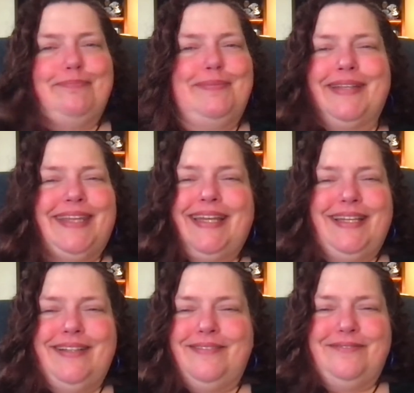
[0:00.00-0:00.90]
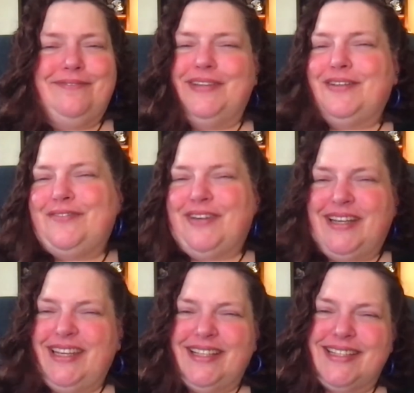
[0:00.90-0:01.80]
but they didn't feel
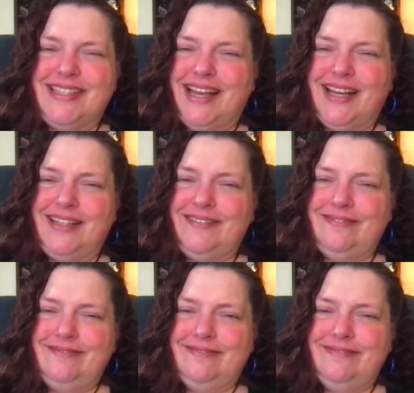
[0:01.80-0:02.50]
funny inside.